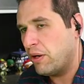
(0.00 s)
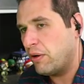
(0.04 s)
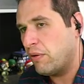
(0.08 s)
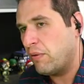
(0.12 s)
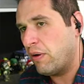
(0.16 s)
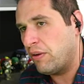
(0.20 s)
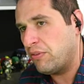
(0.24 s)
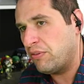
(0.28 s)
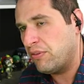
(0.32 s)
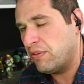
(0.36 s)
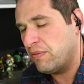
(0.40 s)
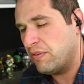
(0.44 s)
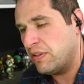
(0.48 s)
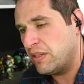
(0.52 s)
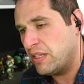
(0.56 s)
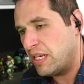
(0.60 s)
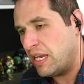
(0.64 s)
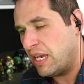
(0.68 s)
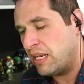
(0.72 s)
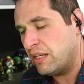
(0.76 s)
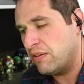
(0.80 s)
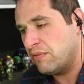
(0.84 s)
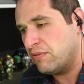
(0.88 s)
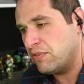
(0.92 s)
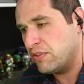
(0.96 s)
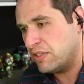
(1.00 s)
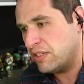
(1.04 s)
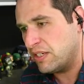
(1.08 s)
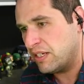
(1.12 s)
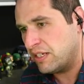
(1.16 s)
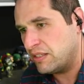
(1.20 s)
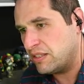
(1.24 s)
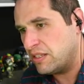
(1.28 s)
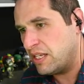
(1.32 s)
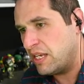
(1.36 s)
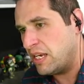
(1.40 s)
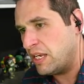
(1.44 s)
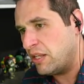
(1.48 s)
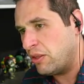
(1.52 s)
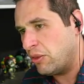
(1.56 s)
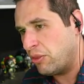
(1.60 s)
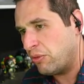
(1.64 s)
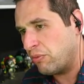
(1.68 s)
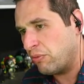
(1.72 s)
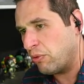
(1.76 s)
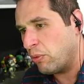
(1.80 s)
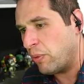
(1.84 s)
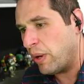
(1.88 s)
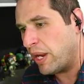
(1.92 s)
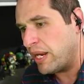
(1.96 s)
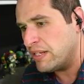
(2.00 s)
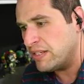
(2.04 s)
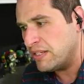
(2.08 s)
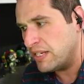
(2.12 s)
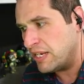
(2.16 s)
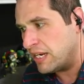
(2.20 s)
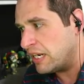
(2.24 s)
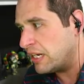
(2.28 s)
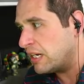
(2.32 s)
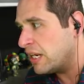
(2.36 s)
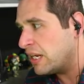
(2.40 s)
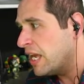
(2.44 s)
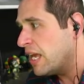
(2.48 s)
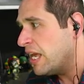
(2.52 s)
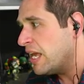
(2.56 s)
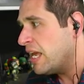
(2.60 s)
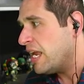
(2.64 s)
aggressive in the end of 16 through 18